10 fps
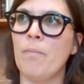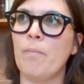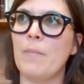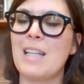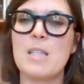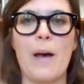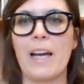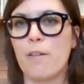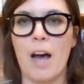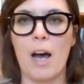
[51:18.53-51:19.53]
in
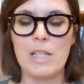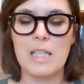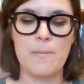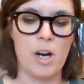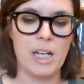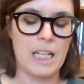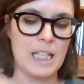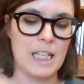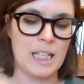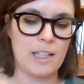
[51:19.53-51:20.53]
spite of how it's
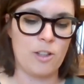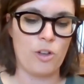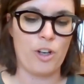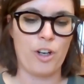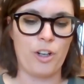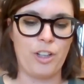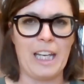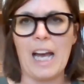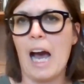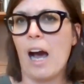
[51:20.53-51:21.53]
marketed, or
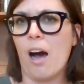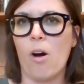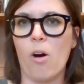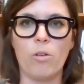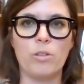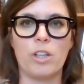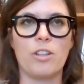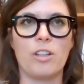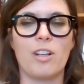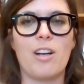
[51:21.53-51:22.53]
like how
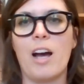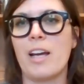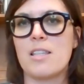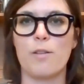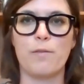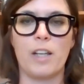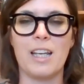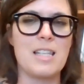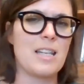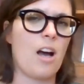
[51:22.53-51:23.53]
the kinds of
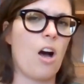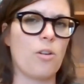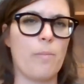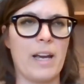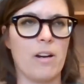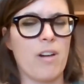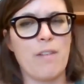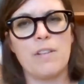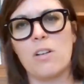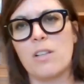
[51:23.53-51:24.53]
like, is it
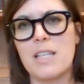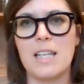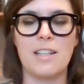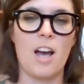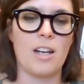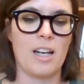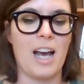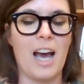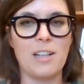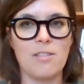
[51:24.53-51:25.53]
autobiographical, is it not,
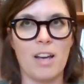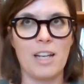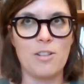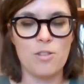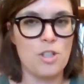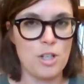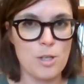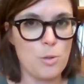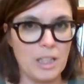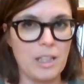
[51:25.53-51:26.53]
I
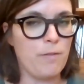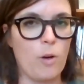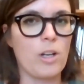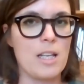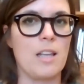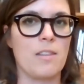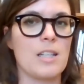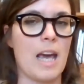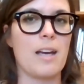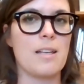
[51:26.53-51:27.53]
just really focus on the
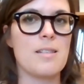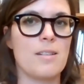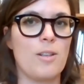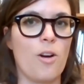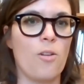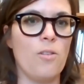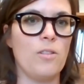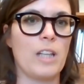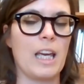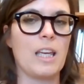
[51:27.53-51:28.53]
text, you know,
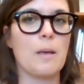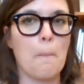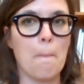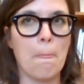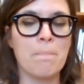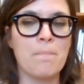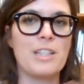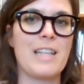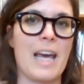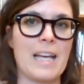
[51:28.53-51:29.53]
like
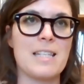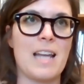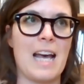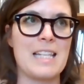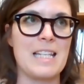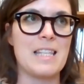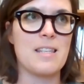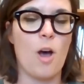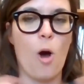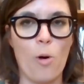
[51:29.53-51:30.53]
the text as
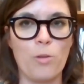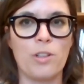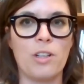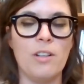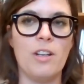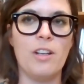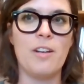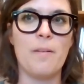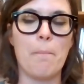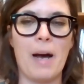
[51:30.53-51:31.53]
its own
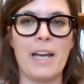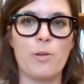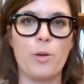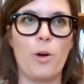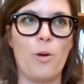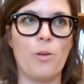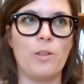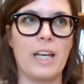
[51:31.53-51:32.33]
micro,